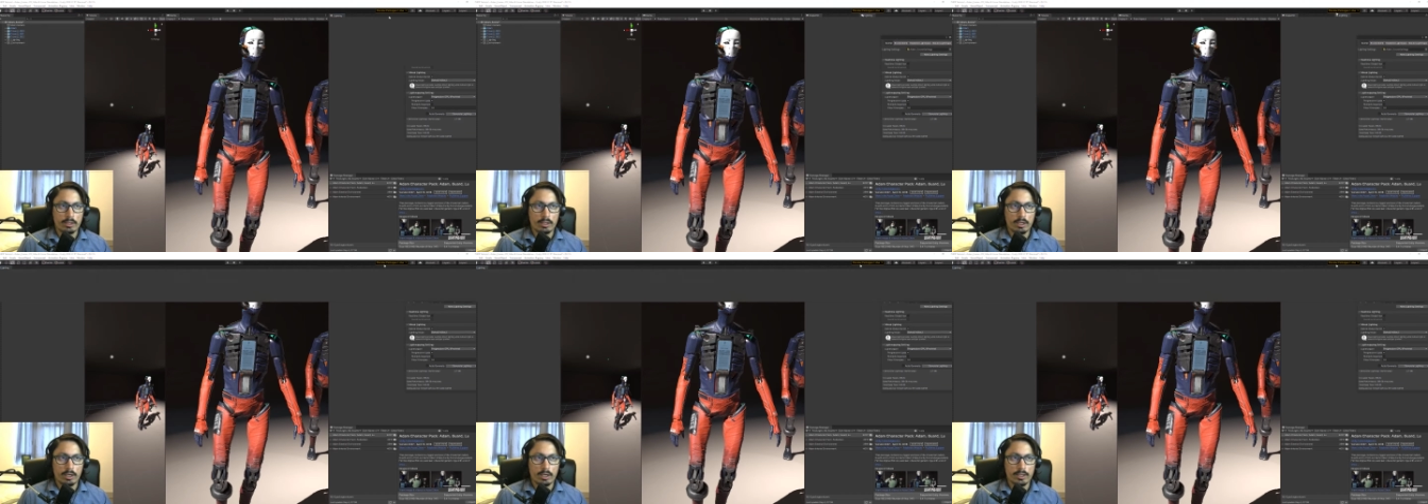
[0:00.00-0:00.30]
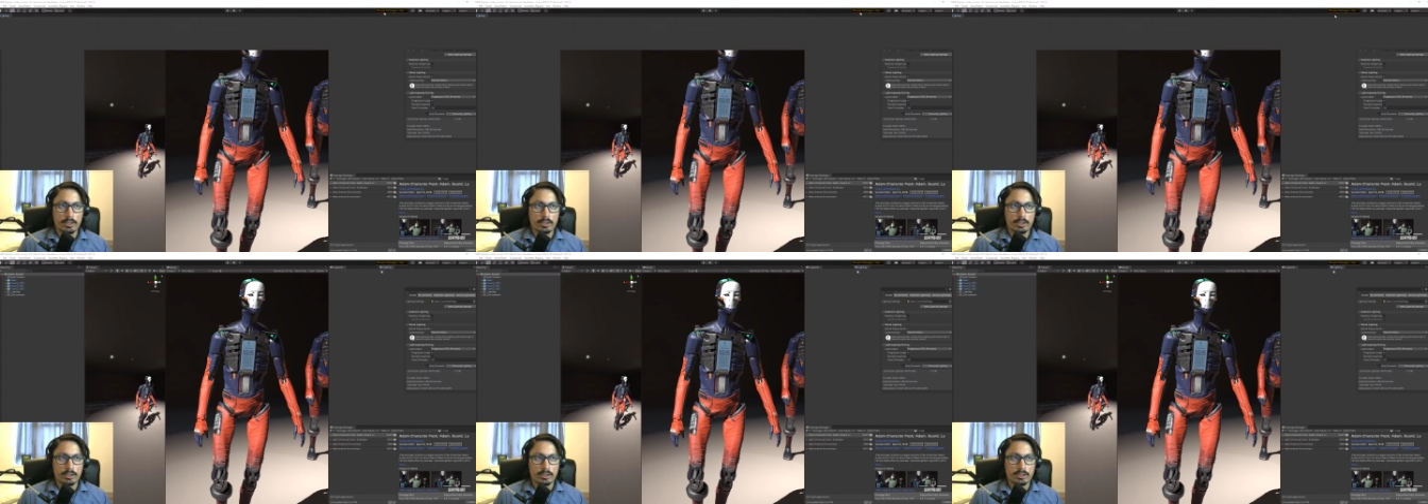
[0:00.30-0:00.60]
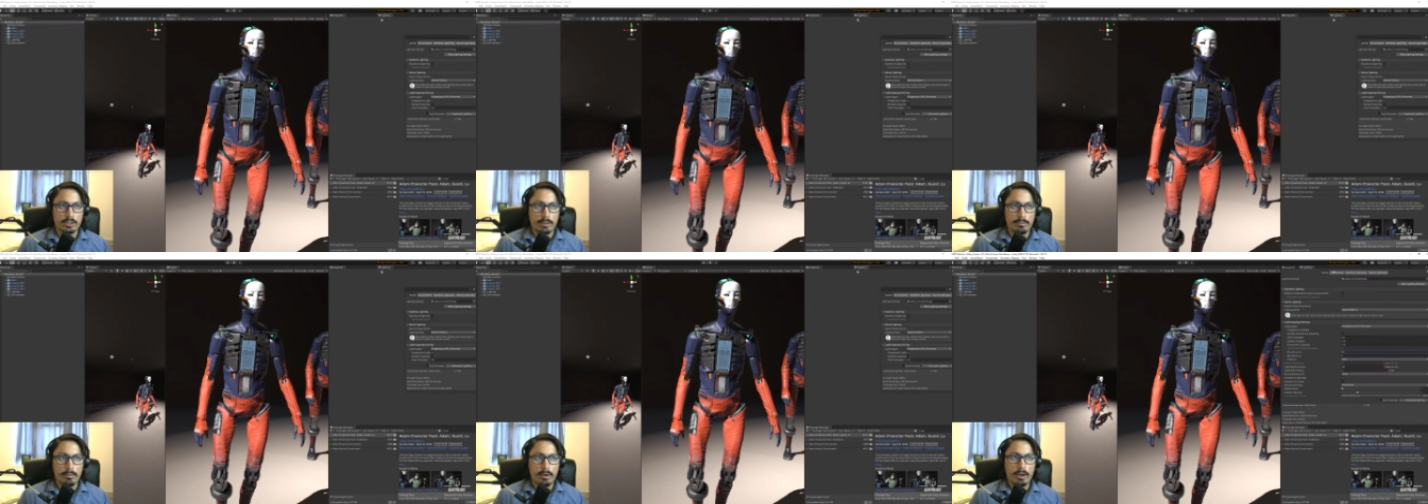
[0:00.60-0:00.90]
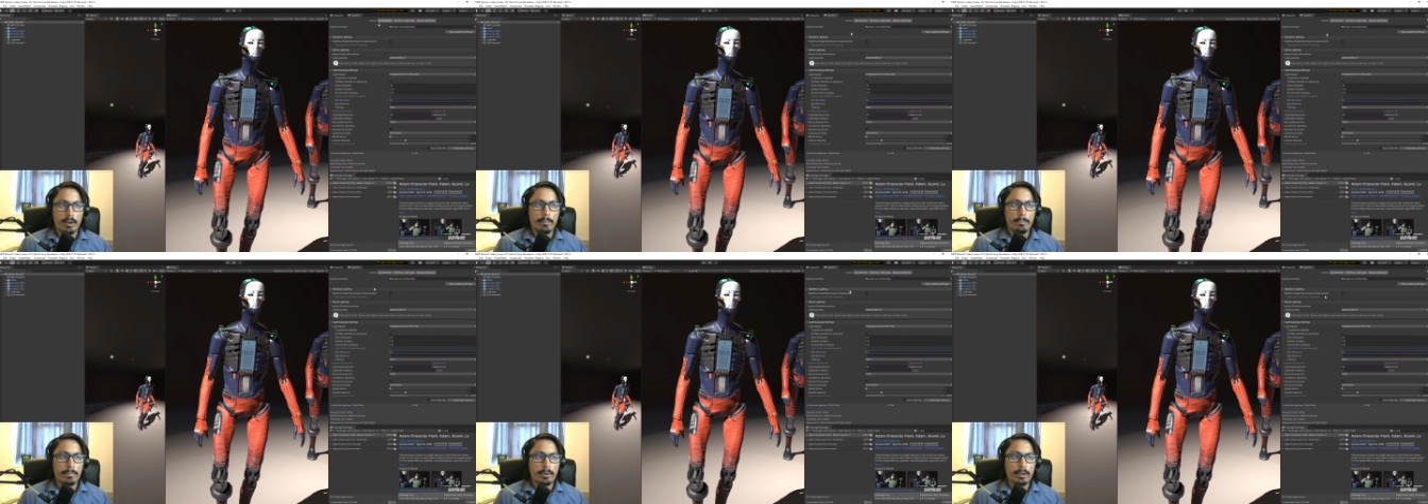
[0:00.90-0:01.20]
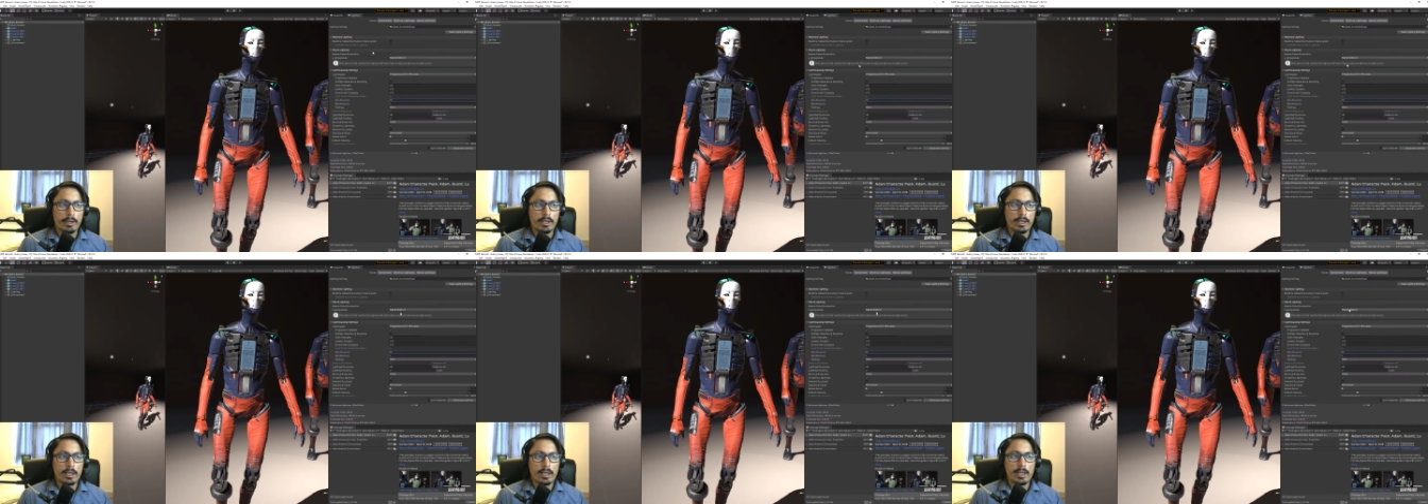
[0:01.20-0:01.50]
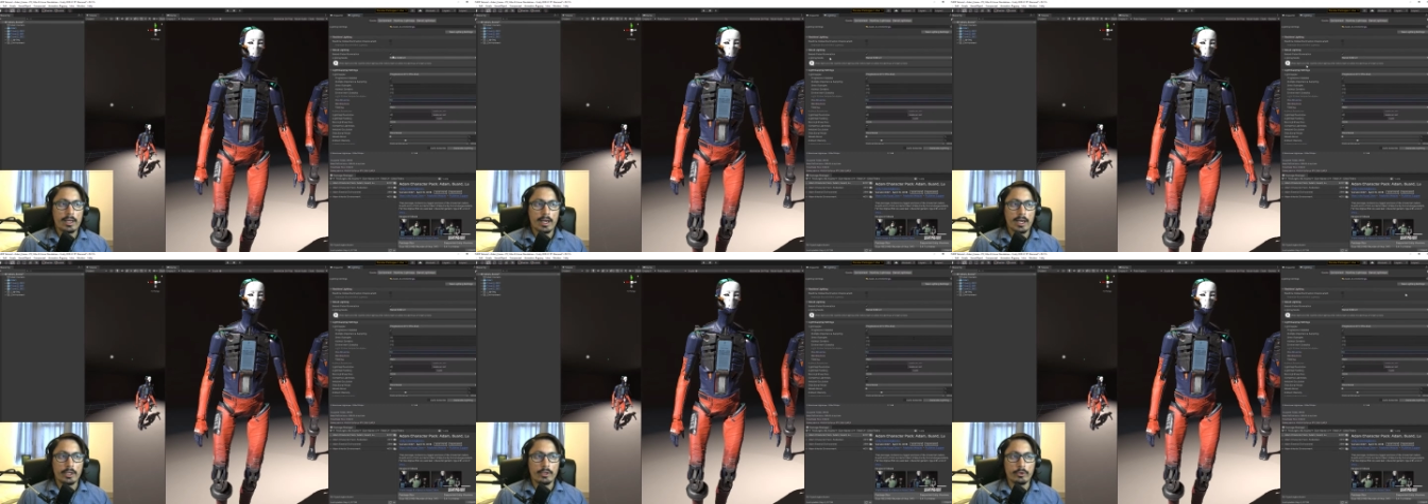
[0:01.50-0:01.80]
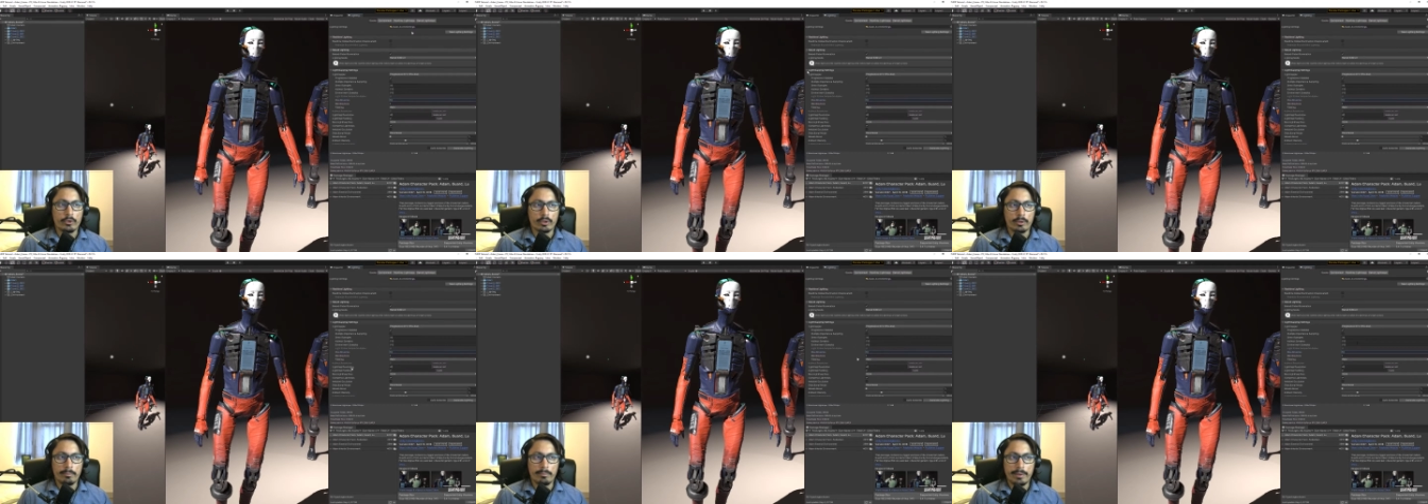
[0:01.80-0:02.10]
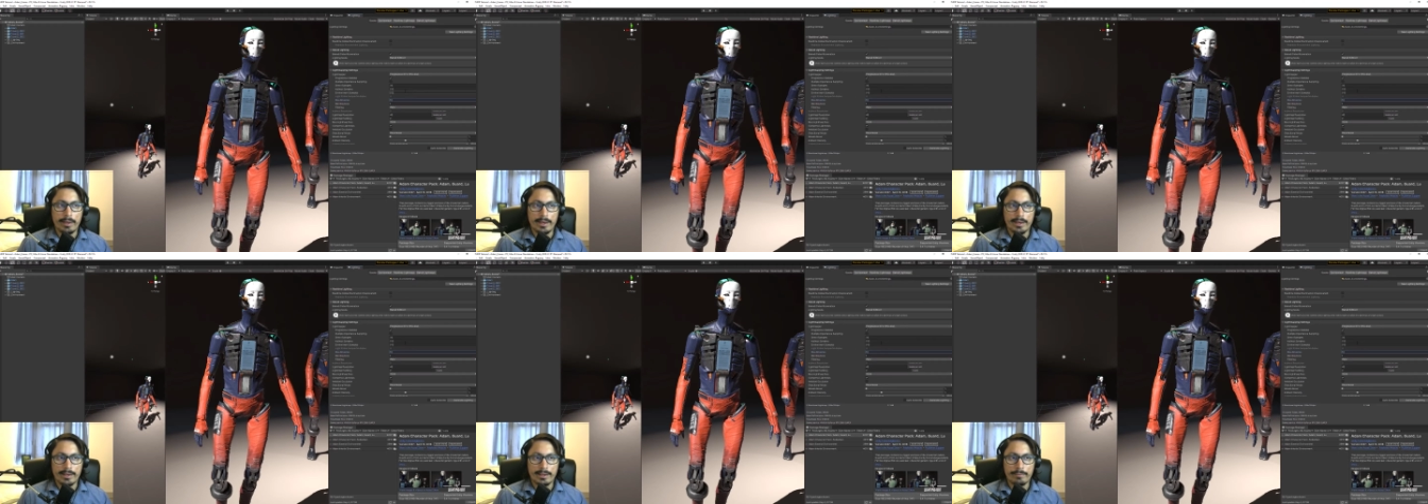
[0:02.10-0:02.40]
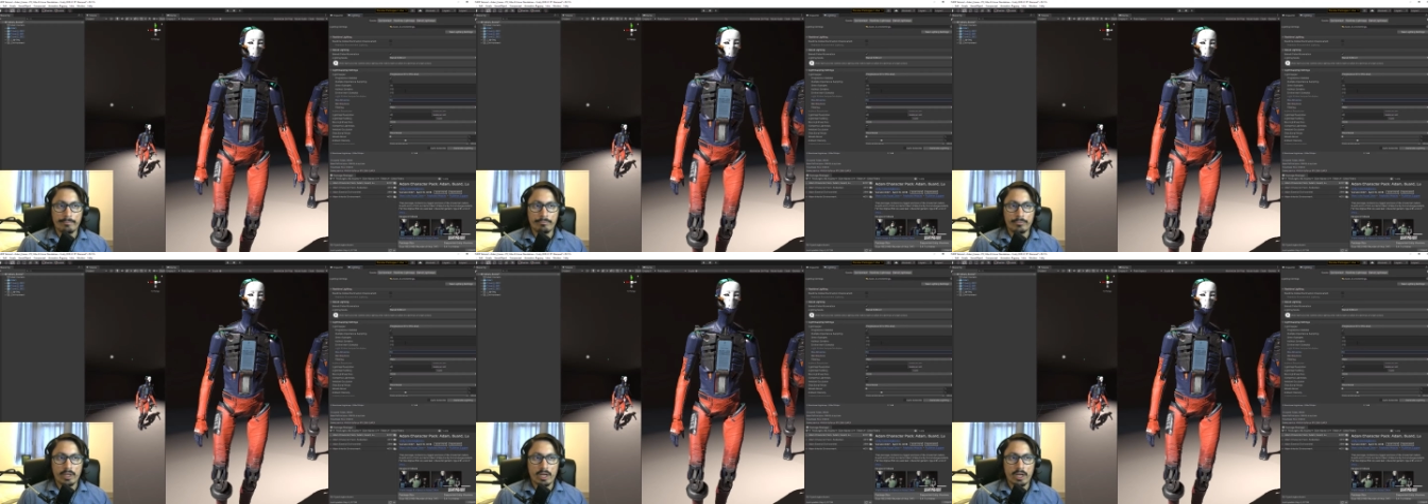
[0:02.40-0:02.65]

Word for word: the lighting tab up, and you can bake.